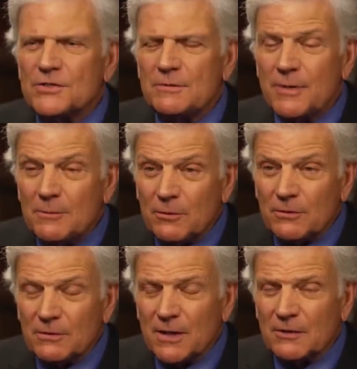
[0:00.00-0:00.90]
to see
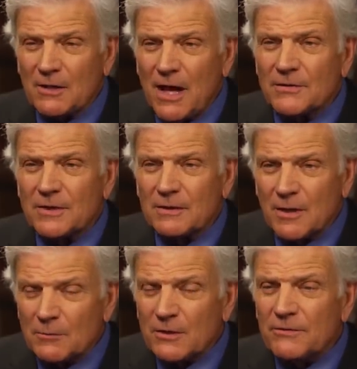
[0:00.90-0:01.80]
people, I think,
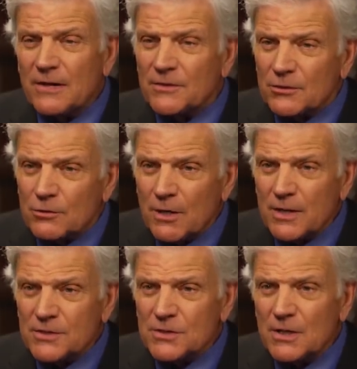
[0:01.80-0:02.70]
come to faith in
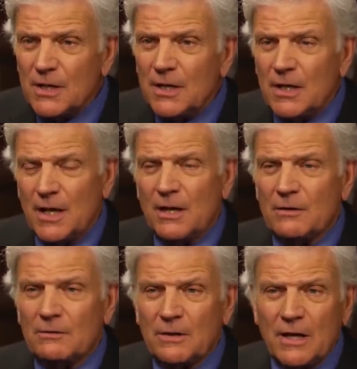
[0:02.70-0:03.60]
Christ. He
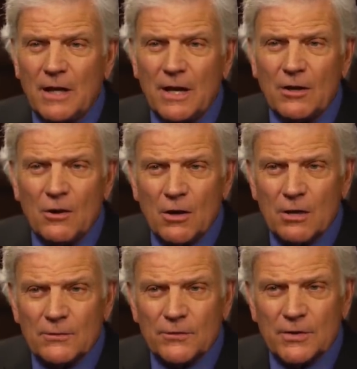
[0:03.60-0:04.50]
had a
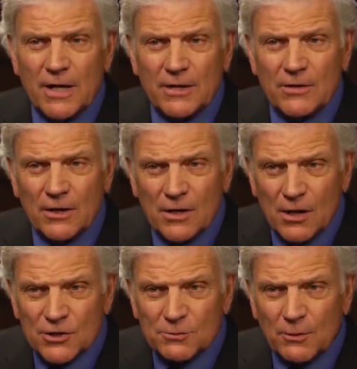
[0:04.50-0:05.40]
heart for taking the
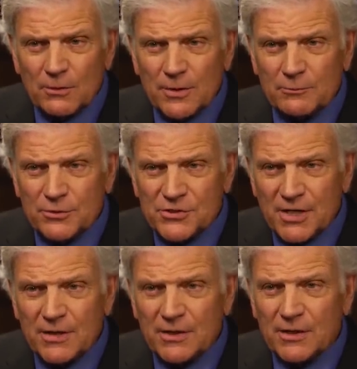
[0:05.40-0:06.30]
gospel and
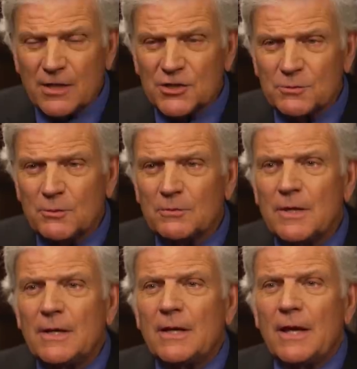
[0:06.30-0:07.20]
presenting the gospel
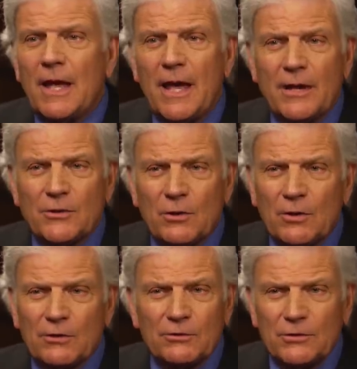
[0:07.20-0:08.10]

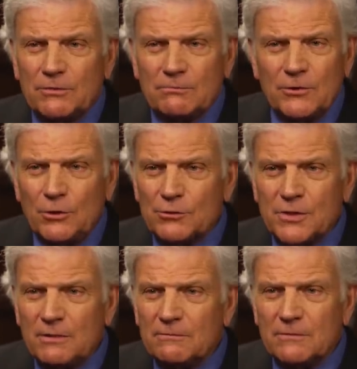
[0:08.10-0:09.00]
and
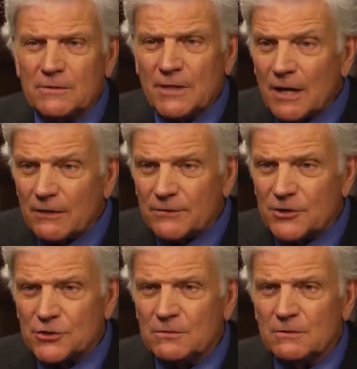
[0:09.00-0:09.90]
using
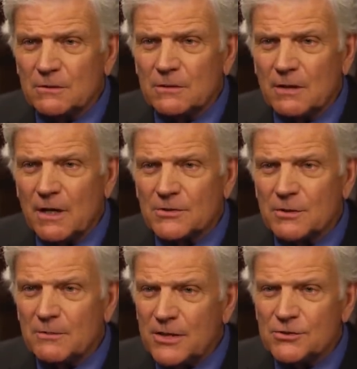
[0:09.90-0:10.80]
television
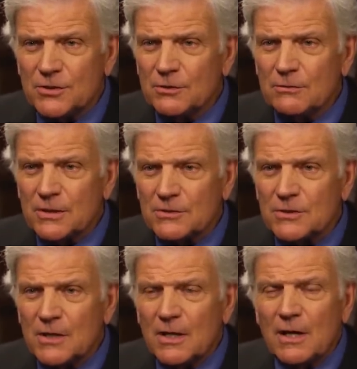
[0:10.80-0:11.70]
as a means to do
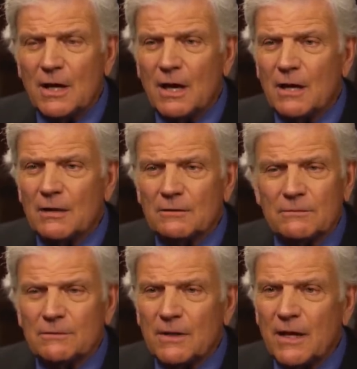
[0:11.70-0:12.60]
this.
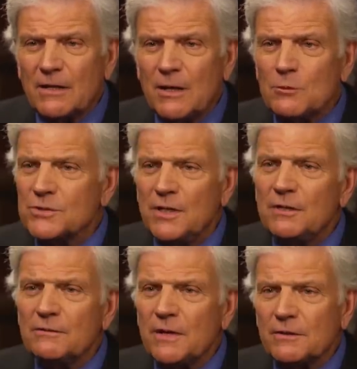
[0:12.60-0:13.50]
And he was an
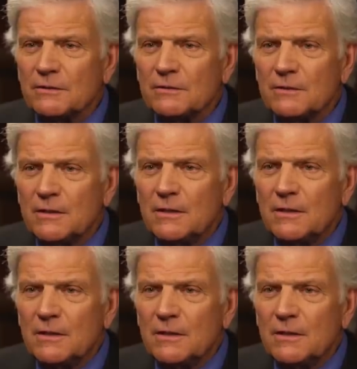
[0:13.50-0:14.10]
innovator.